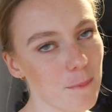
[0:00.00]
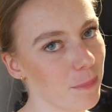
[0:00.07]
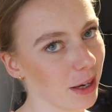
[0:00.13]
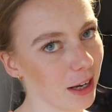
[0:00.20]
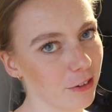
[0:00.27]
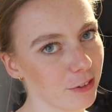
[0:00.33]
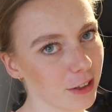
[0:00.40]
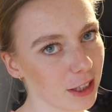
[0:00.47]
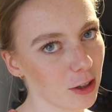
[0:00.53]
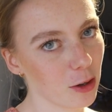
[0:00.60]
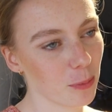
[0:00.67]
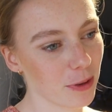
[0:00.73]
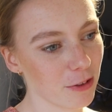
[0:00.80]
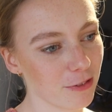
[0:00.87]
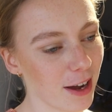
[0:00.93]
but I think
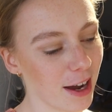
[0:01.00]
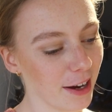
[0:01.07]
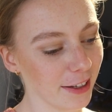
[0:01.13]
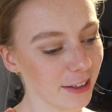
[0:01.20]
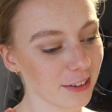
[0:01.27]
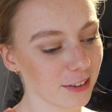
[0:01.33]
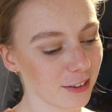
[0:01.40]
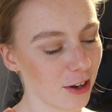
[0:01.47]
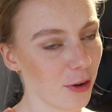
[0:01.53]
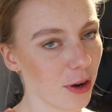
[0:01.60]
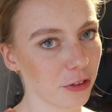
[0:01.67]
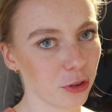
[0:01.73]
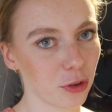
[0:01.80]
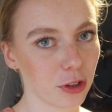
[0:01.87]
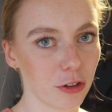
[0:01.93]
it'll be fine. So
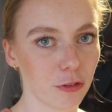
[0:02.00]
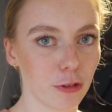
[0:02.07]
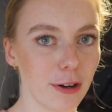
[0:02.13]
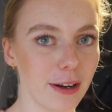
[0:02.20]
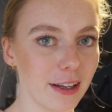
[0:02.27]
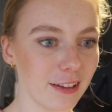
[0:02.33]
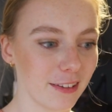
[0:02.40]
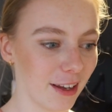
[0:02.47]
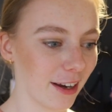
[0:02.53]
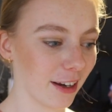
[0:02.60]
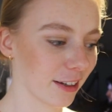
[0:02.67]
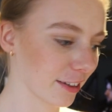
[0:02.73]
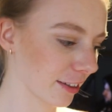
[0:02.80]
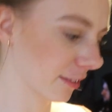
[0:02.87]
I'll talk you through it in a sec.